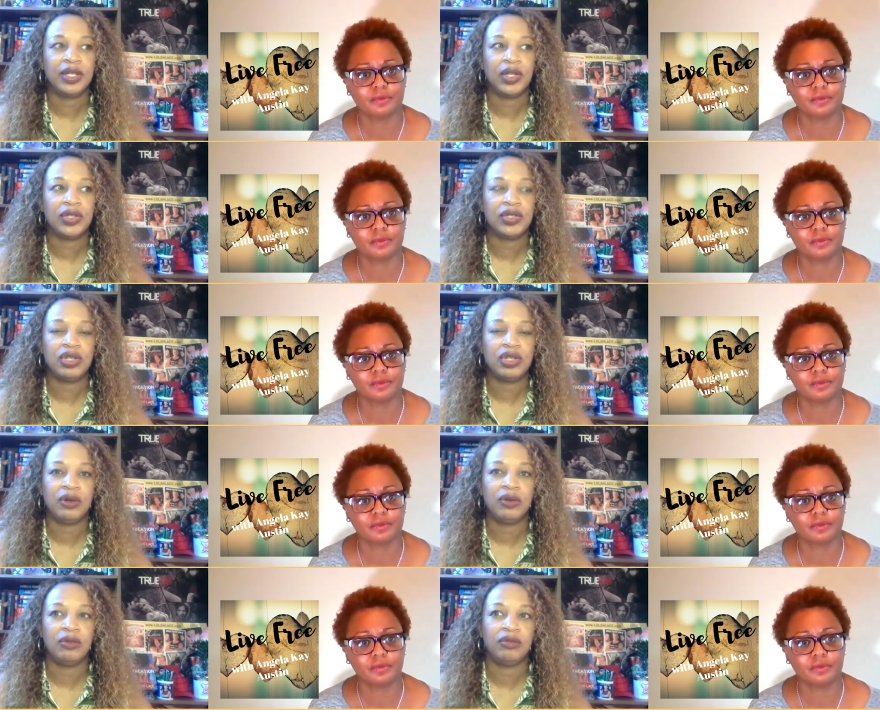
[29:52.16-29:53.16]

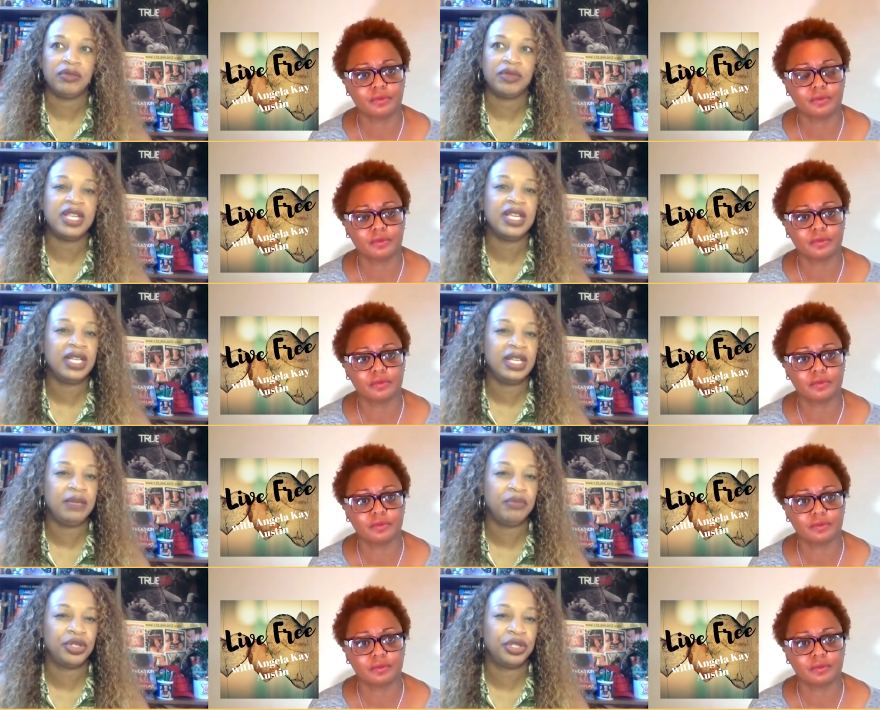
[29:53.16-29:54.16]
Speaker 1: So then he
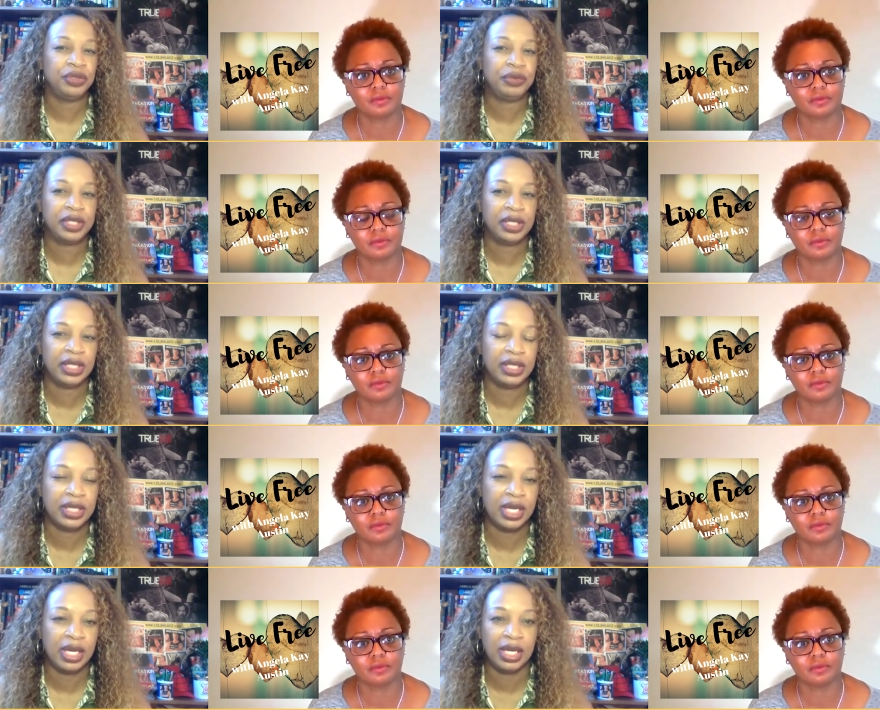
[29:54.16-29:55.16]
produced it.
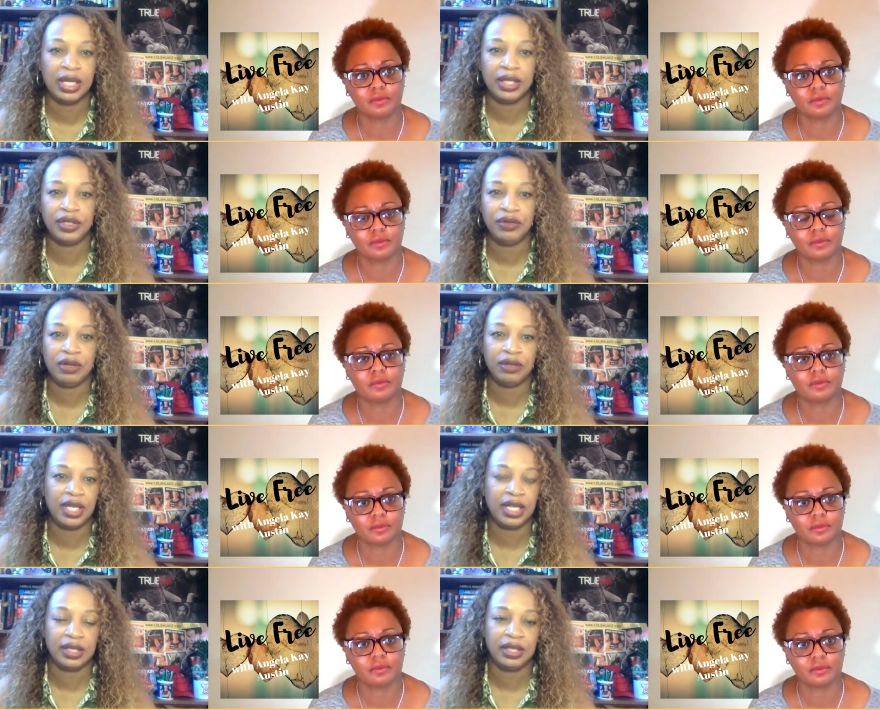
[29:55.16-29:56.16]
Uh, you know, he
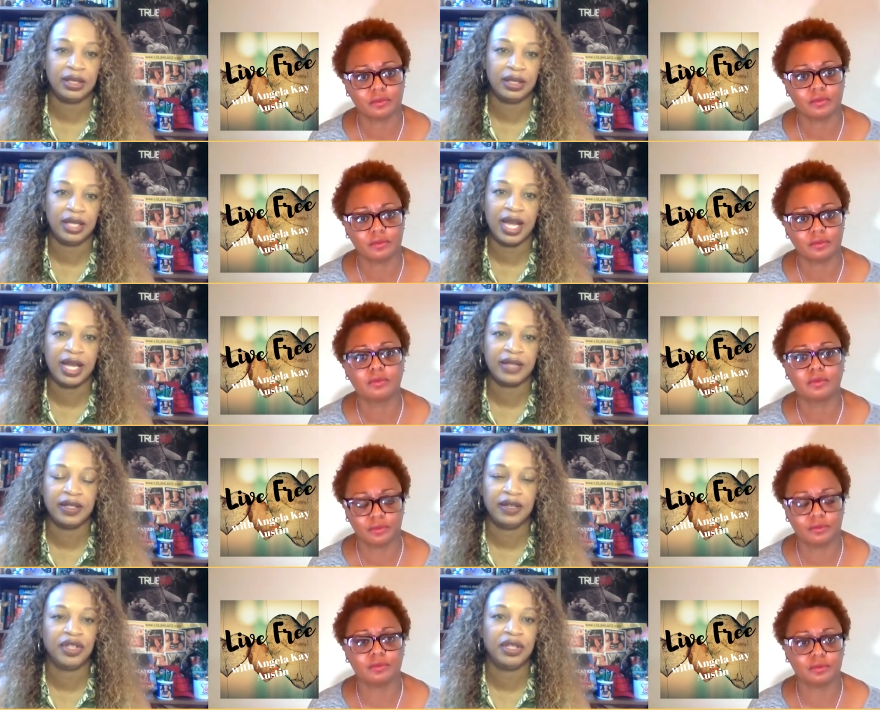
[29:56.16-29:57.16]
had to get the cast and
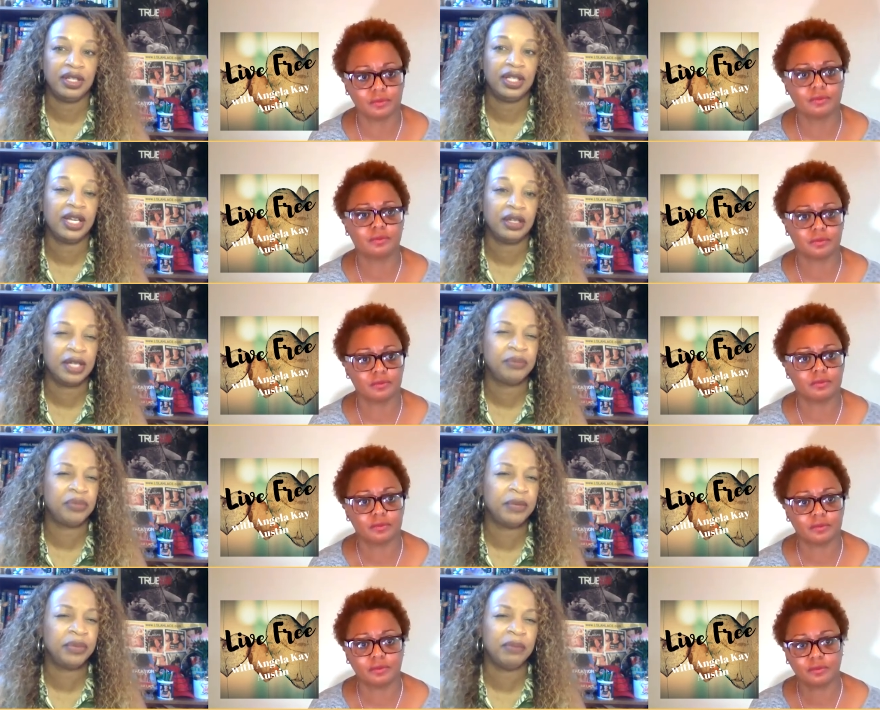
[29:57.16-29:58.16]
everything together. It
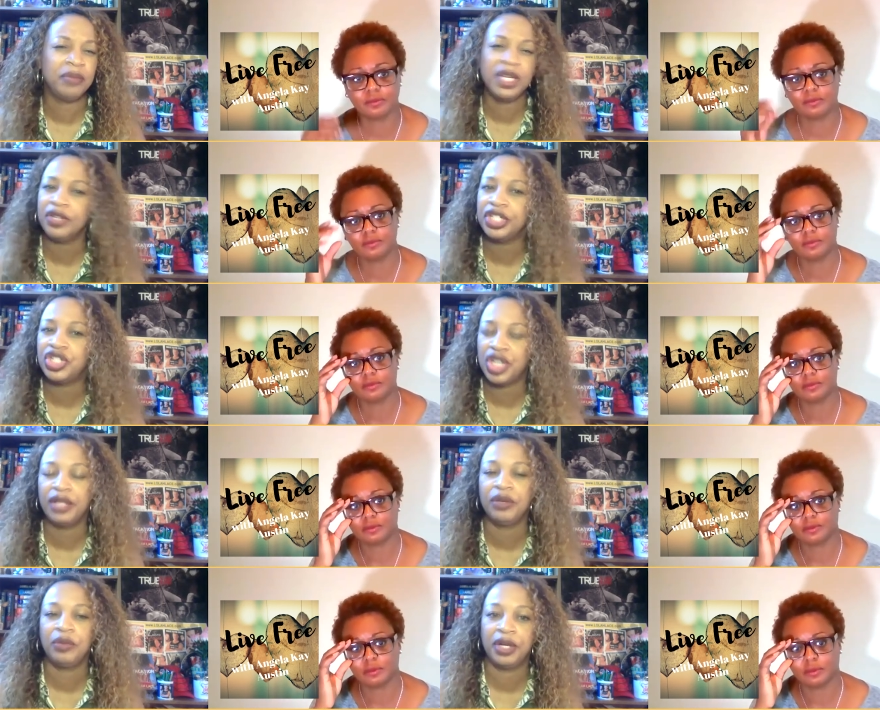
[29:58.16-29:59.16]
it premiered in
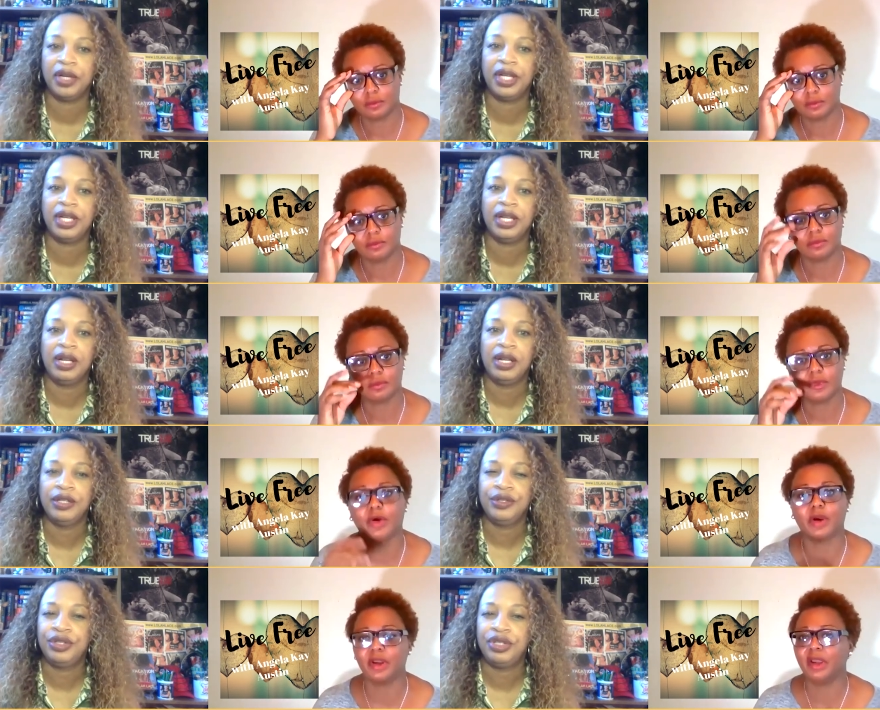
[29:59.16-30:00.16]
January.
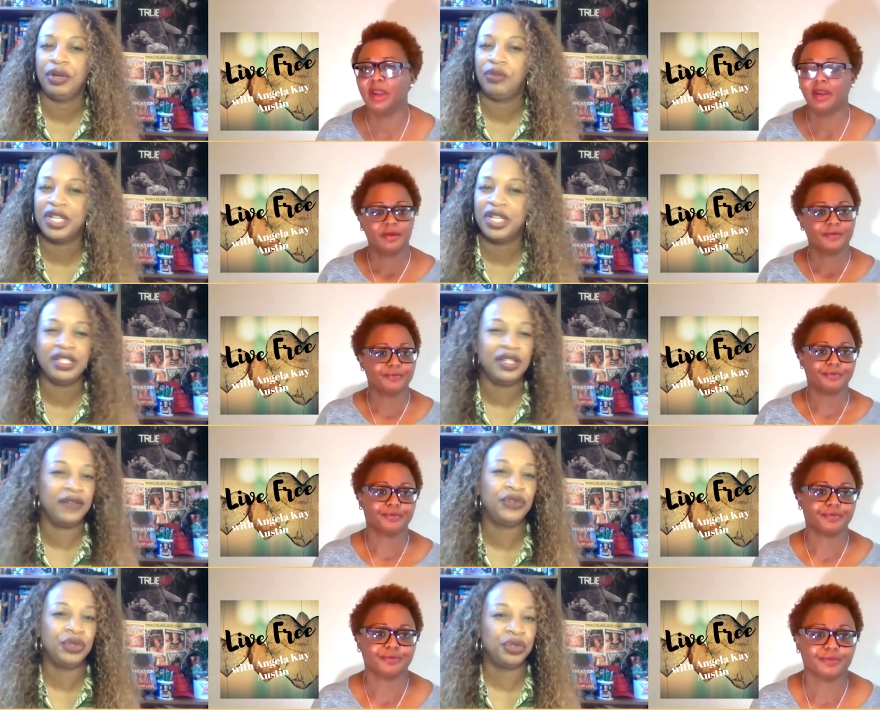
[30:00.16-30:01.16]
Okay. So it wasn't a
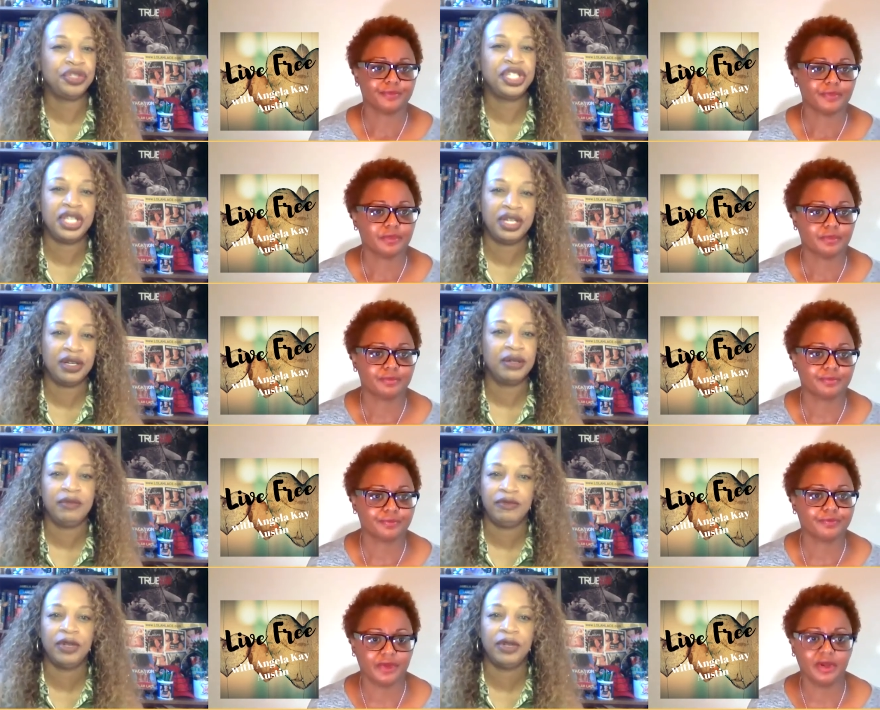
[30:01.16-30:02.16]
full year from